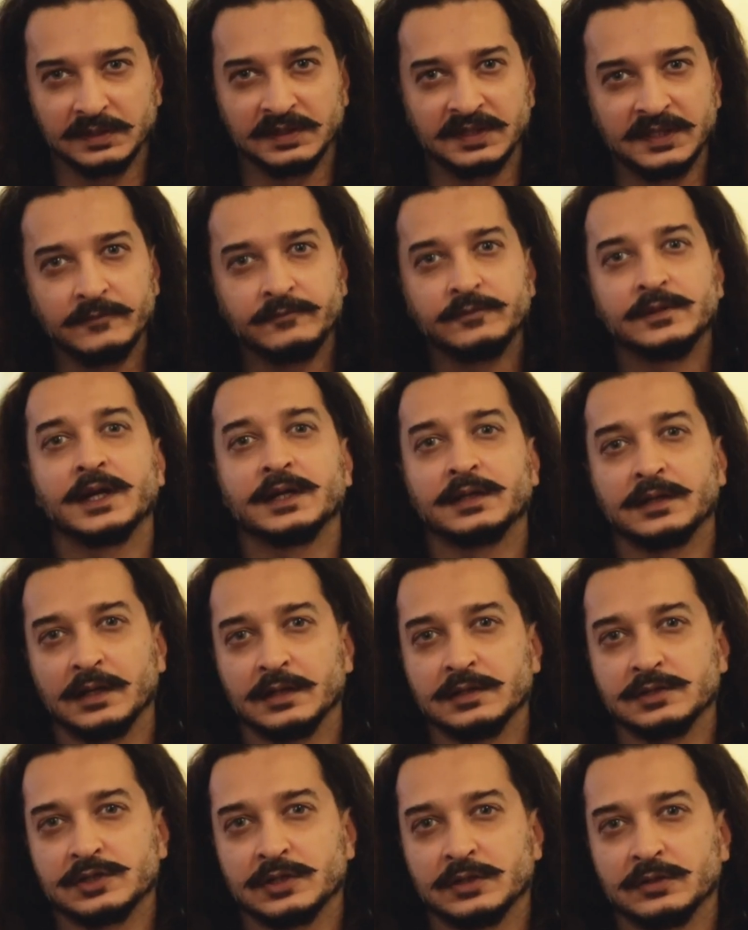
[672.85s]
live that
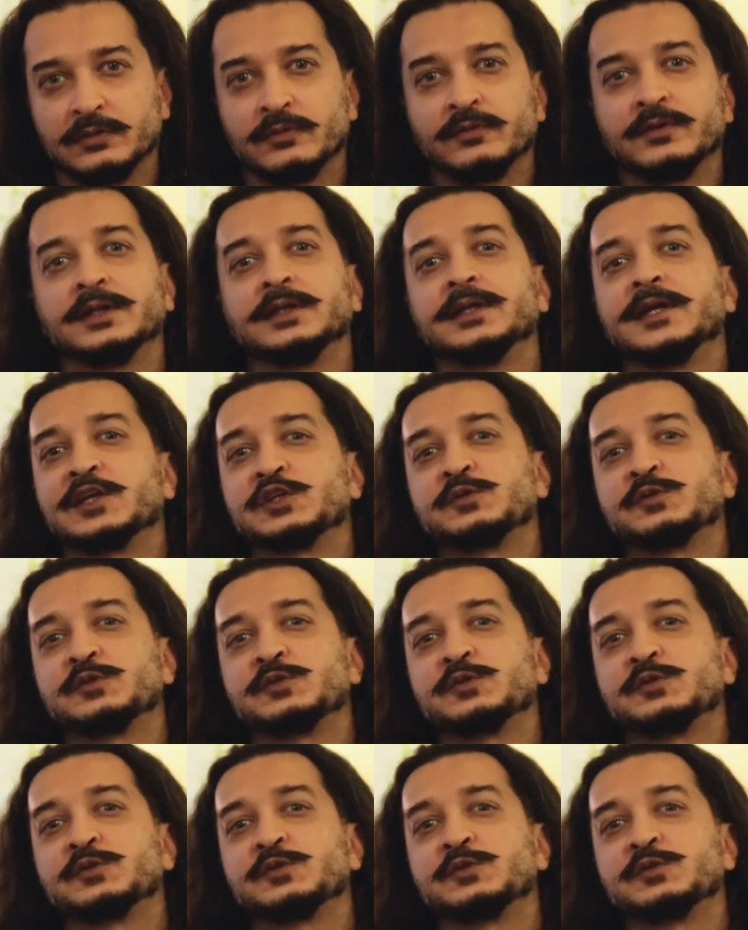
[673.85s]
culture to really